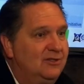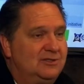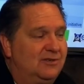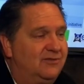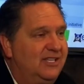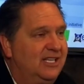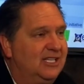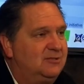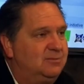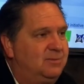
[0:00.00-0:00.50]
of
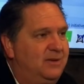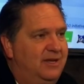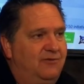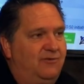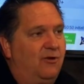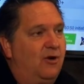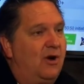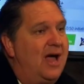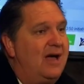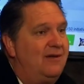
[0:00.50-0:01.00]
eXp
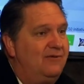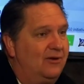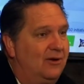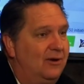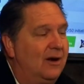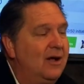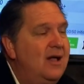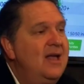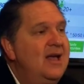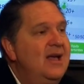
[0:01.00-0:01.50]
forever.
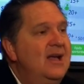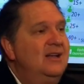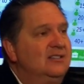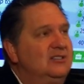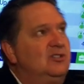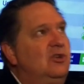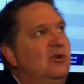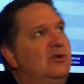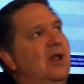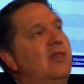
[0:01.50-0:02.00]

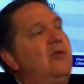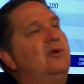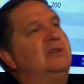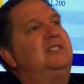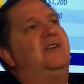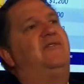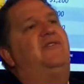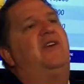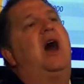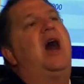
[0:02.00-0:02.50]
So in other words,
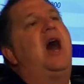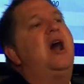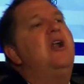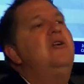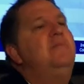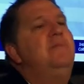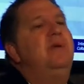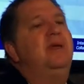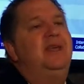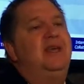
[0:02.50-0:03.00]
if 100
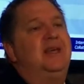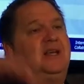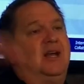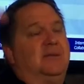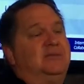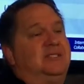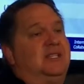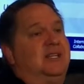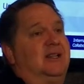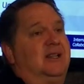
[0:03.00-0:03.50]
million
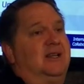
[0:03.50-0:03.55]
comes into the